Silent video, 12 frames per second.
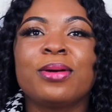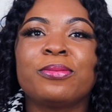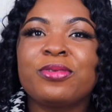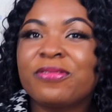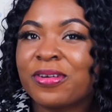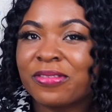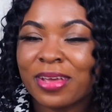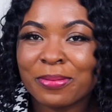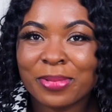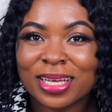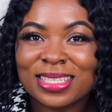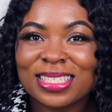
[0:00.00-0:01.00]
proof of
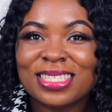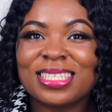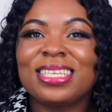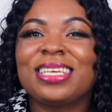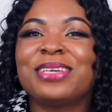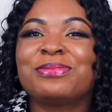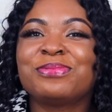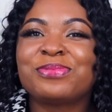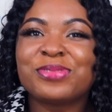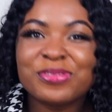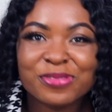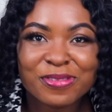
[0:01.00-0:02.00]
capacity,
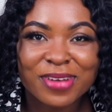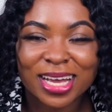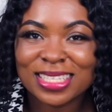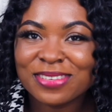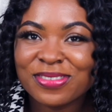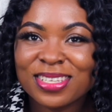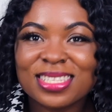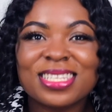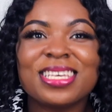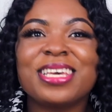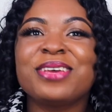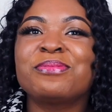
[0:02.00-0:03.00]
proof of
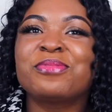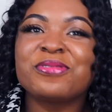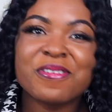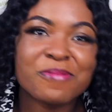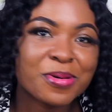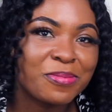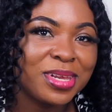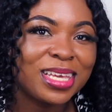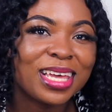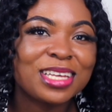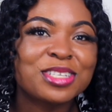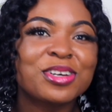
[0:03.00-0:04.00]
activity, proof of
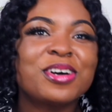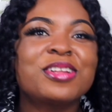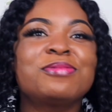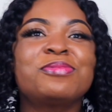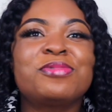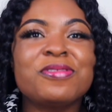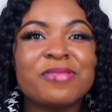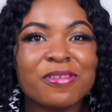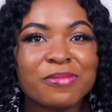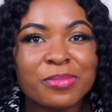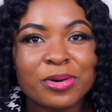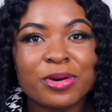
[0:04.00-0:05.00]
publication, proof
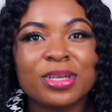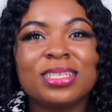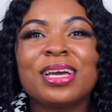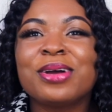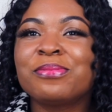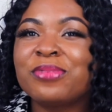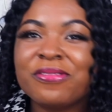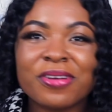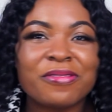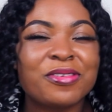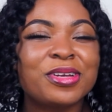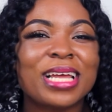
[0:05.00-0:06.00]
of bond, proof
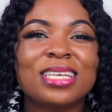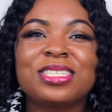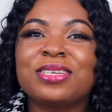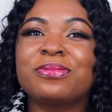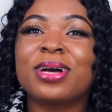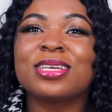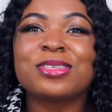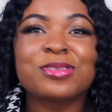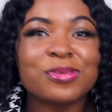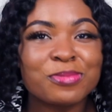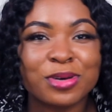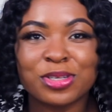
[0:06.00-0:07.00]
of ownership, and
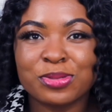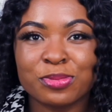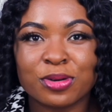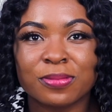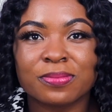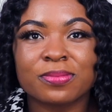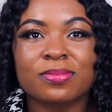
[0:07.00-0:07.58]
so much more.